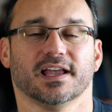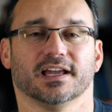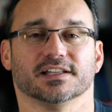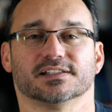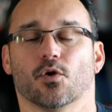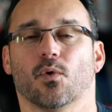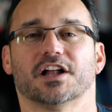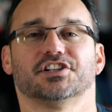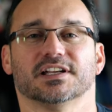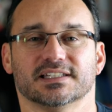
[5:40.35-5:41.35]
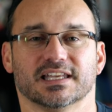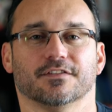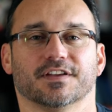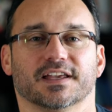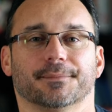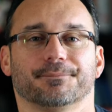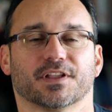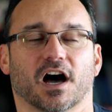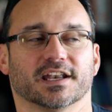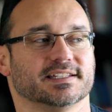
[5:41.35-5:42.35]
And so watching TV
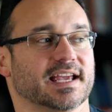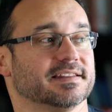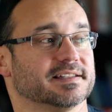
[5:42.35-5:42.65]
on a day